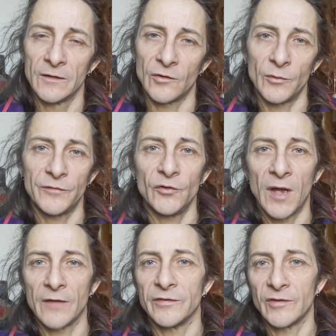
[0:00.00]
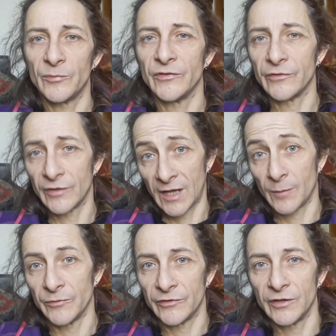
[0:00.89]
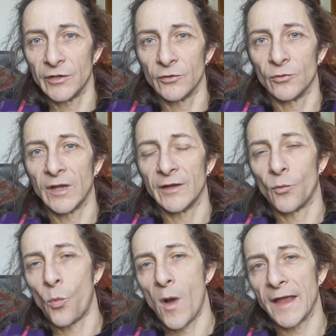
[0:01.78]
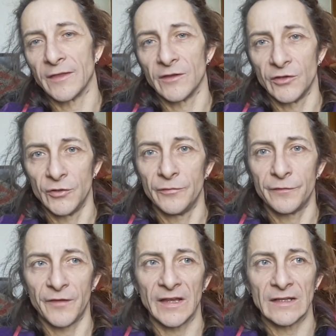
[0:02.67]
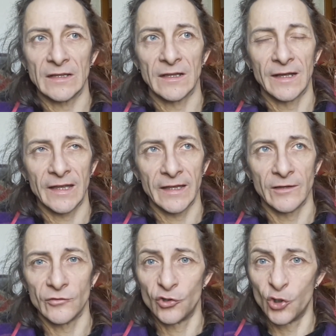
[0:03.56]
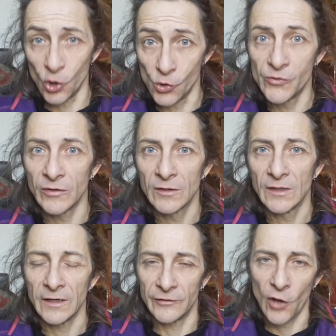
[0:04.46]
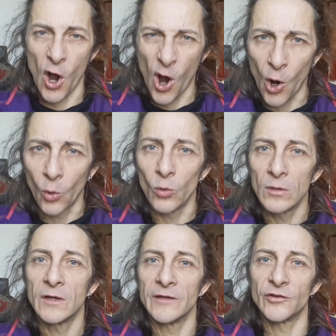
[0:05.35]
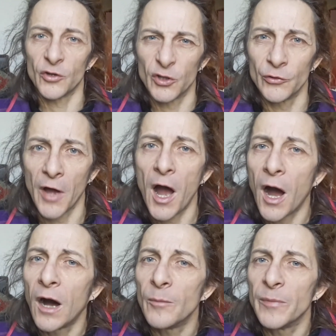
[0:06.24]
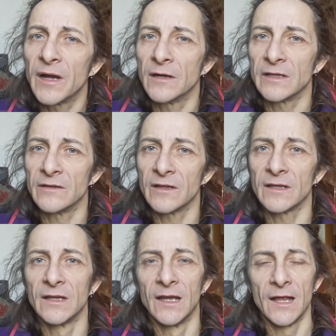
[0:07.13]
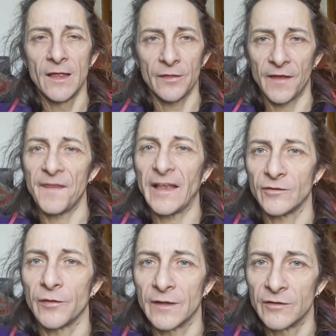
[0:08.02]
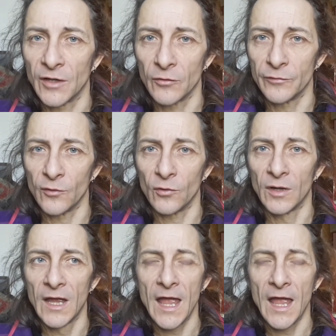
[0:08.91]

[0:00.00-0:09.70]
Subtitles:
So if you have a substance that comes to you in a way that you feel is good, is whole, has got a good heart behind it, then that's the thing to go for.